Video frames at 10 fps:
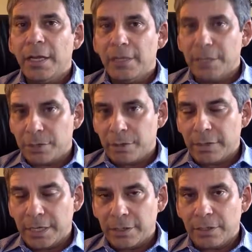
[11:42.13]
additional
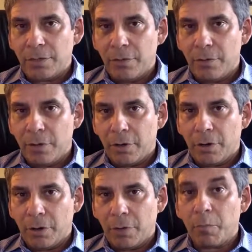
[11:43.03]
things that you
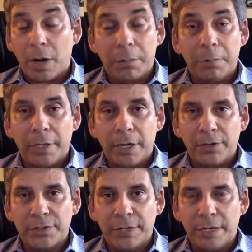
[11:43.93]
are probably going
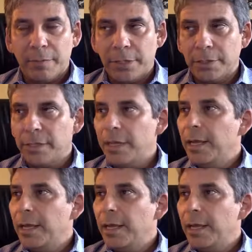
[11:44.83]
to see in a budget.